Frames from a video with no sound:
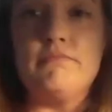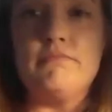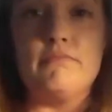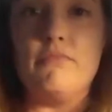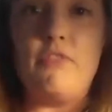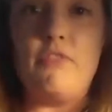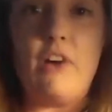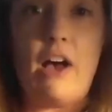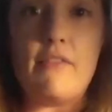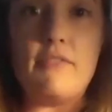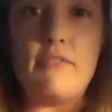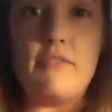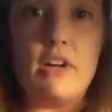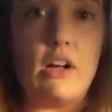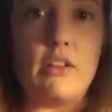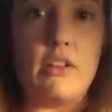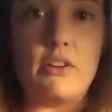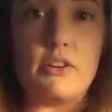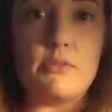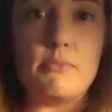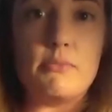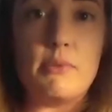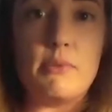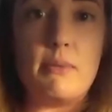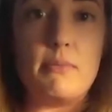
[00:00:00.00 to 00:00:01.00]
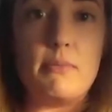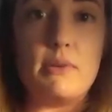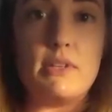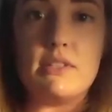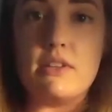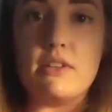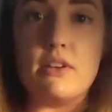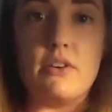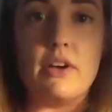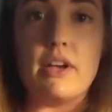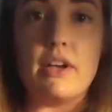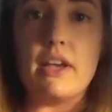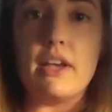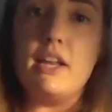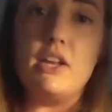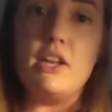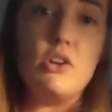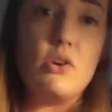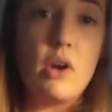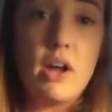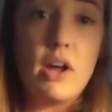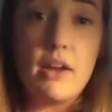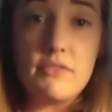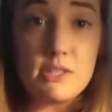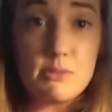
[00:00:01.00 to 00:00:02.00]
$5 maybe. So again, you
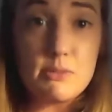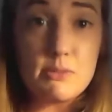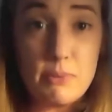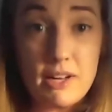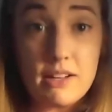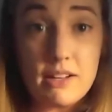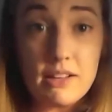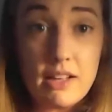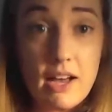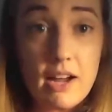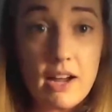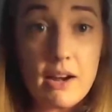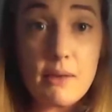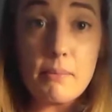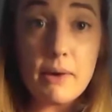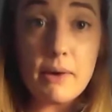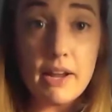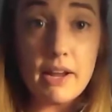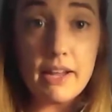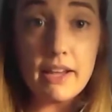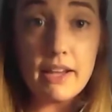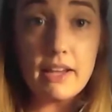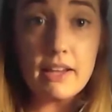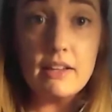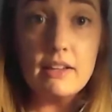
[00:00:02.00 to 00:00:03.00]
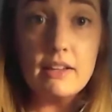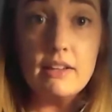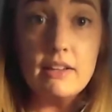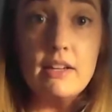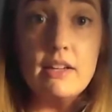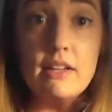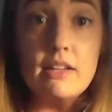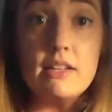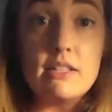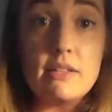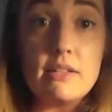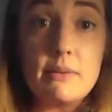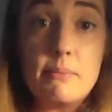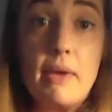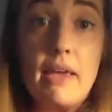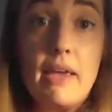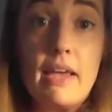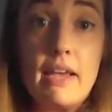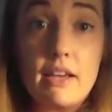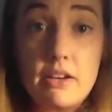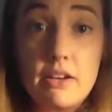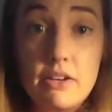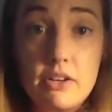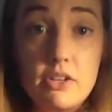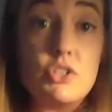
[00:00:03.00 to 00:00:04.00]
don't have to spend a lot of money to
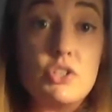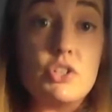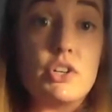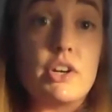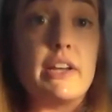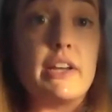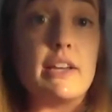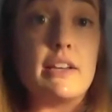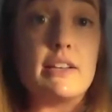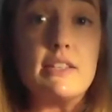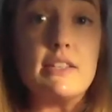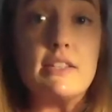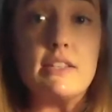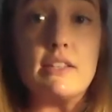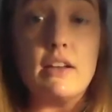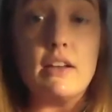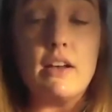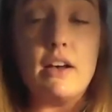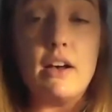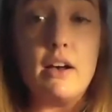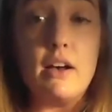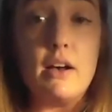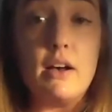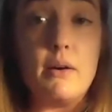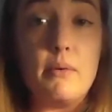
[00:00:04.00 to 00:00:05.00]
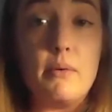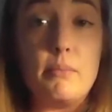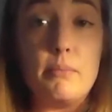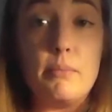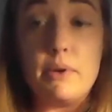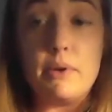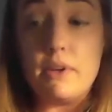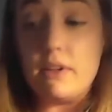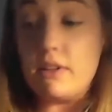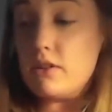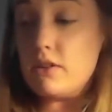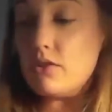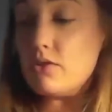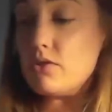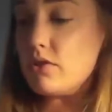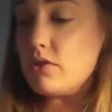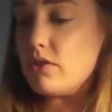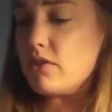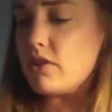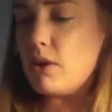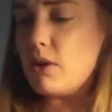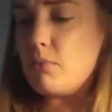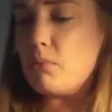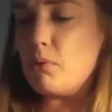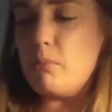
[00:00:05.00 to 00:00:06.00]
make good drinks. But those are a
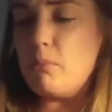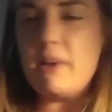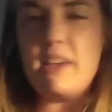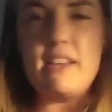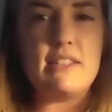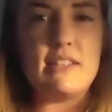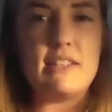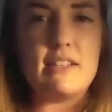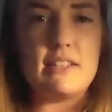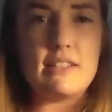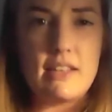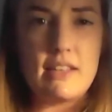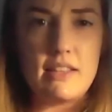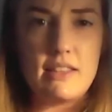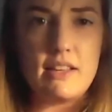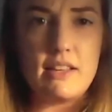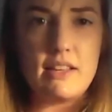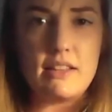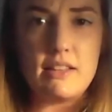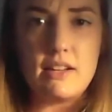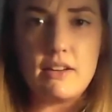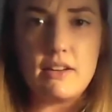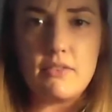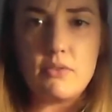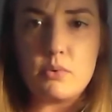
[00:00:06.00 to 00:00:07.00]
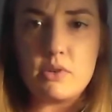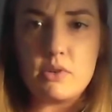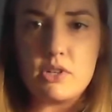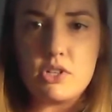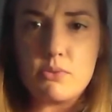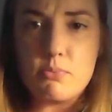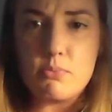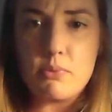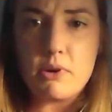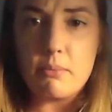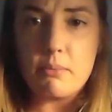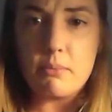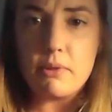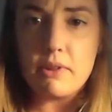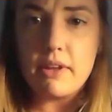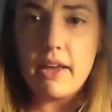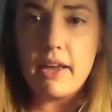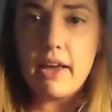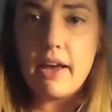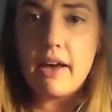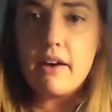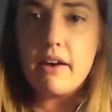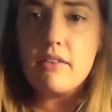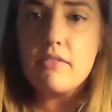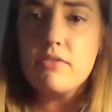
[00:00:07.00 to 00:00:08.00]
couple basics I think that everyone should probably
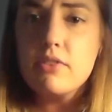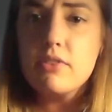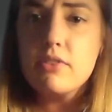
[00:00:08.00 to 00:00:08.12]
have.